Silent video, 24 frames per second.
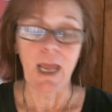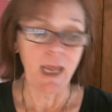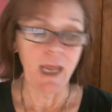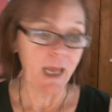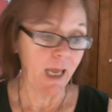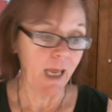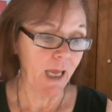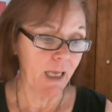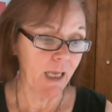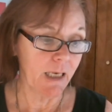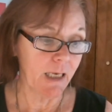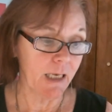
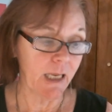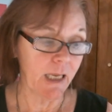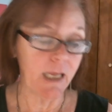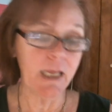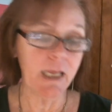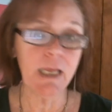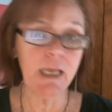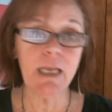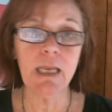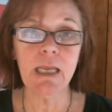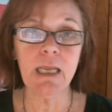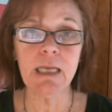And
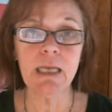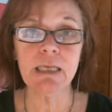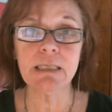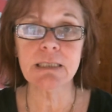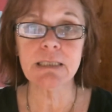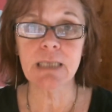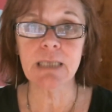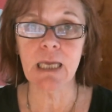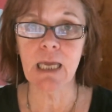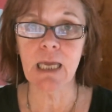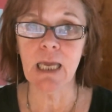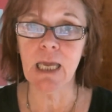it
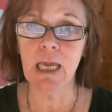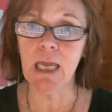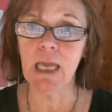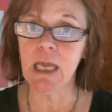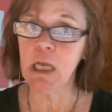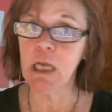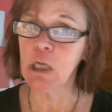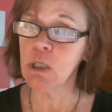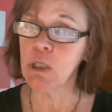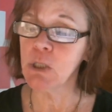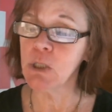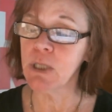is
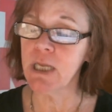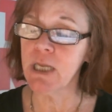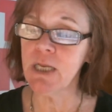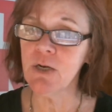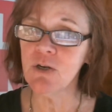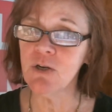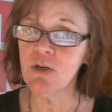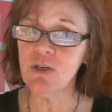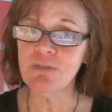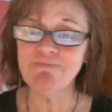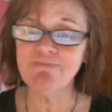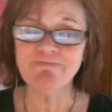a
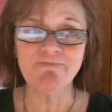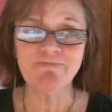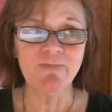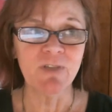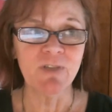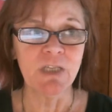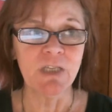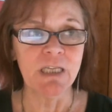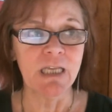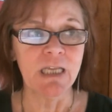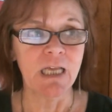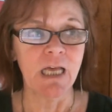cleaner,
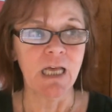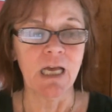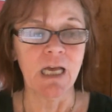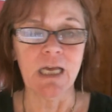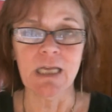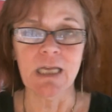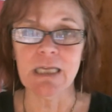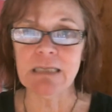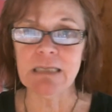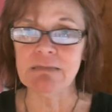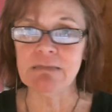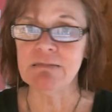
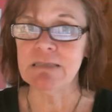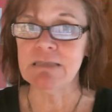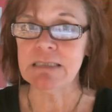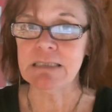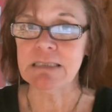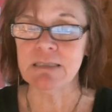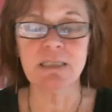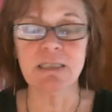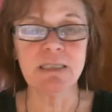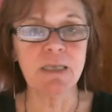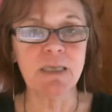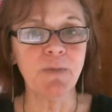
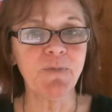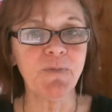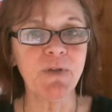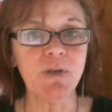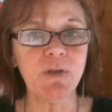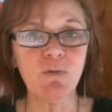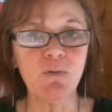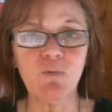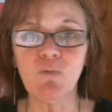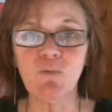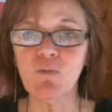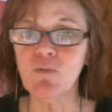
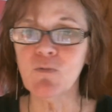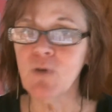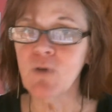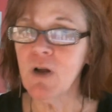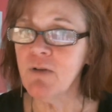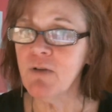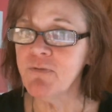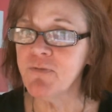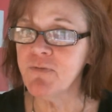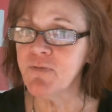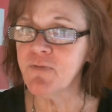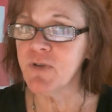something
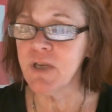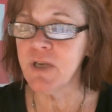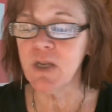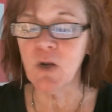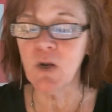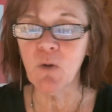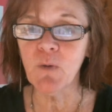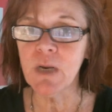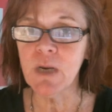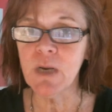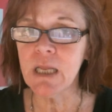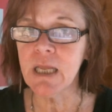rough, and
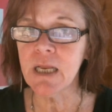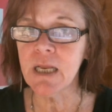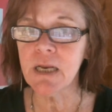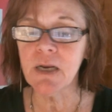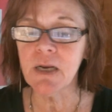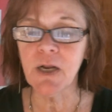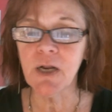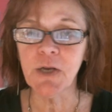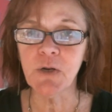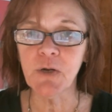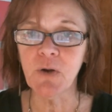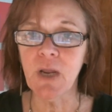you don't want to get
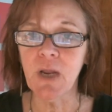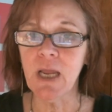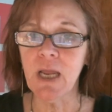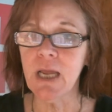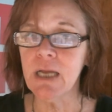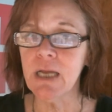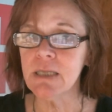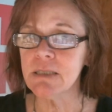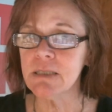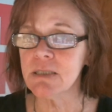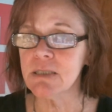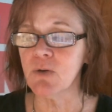it on your
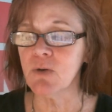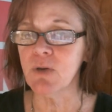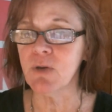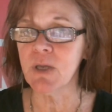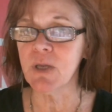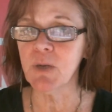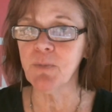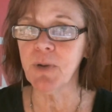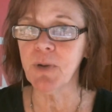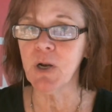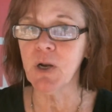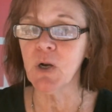hands, so
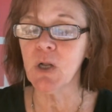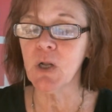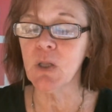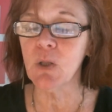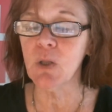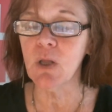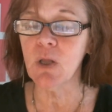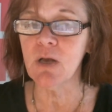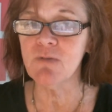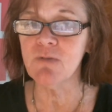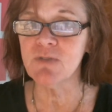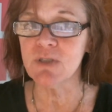get a pair
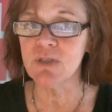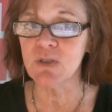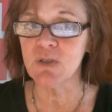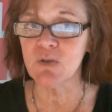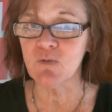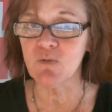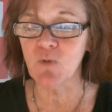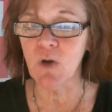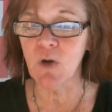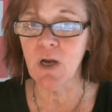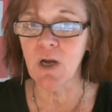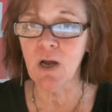of gloves
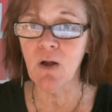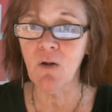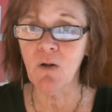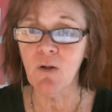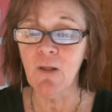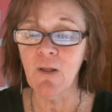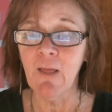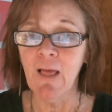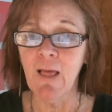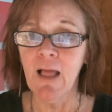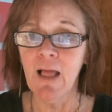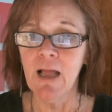as
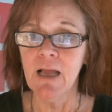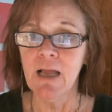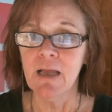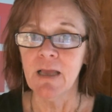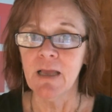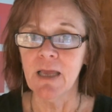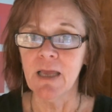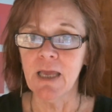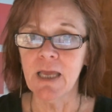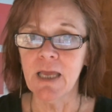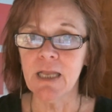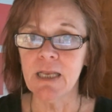well.
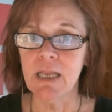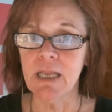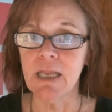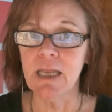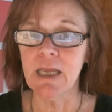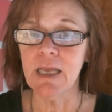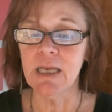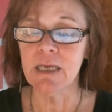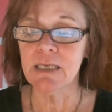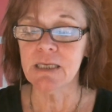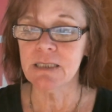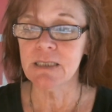It
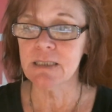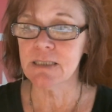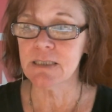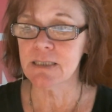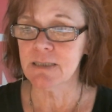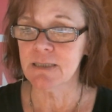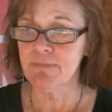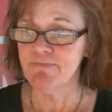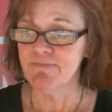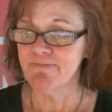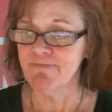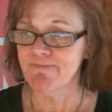
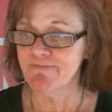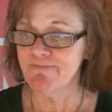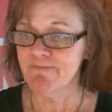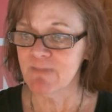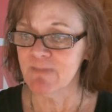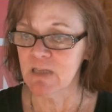is